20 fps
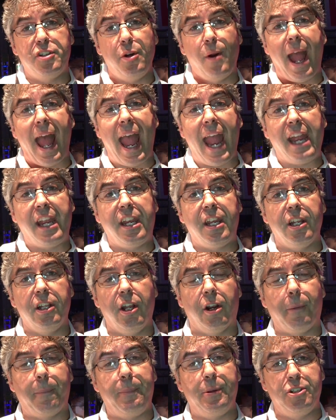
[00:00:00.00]
you
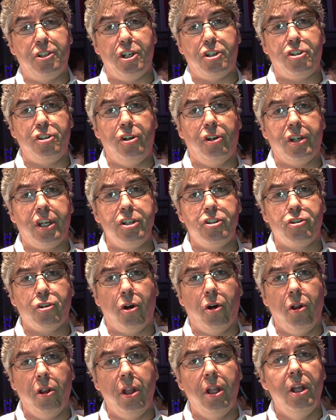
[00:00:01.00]
angular positional
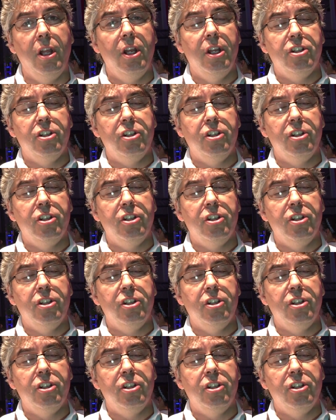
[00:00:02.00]
control.